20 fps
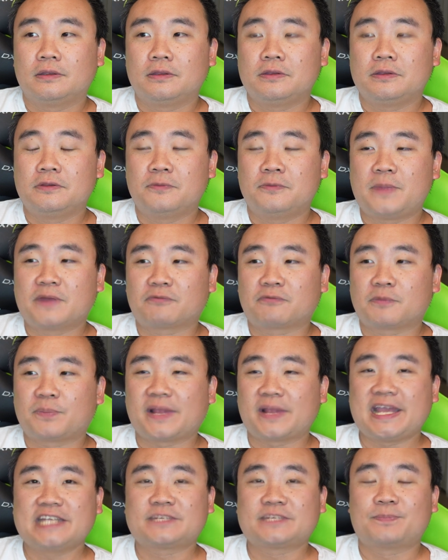You've been
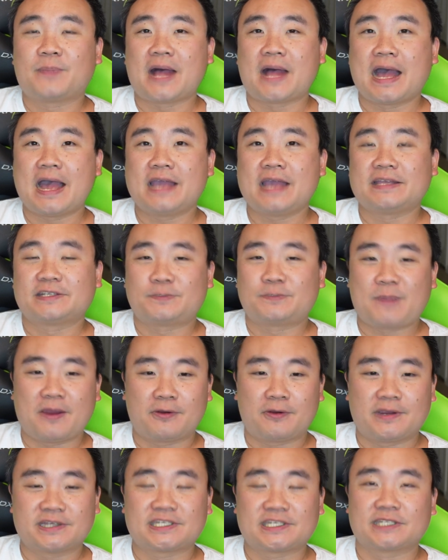replaced by
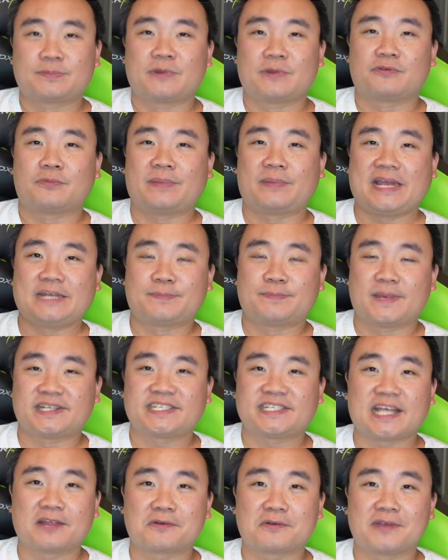asparagus, has been replaced by
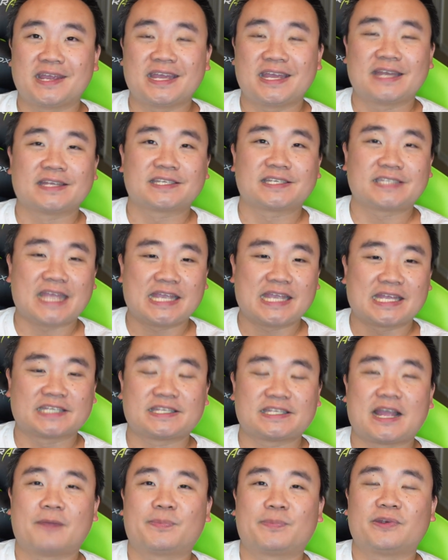celery, and the steak
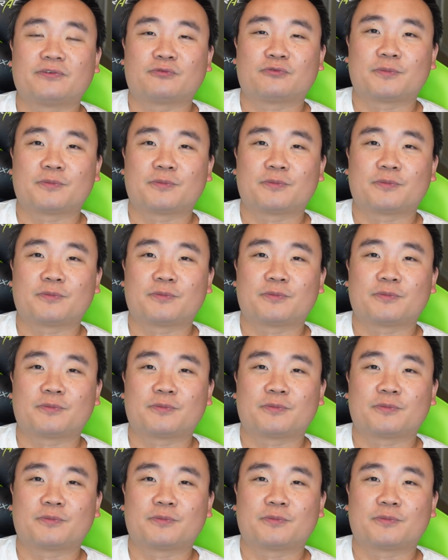has now been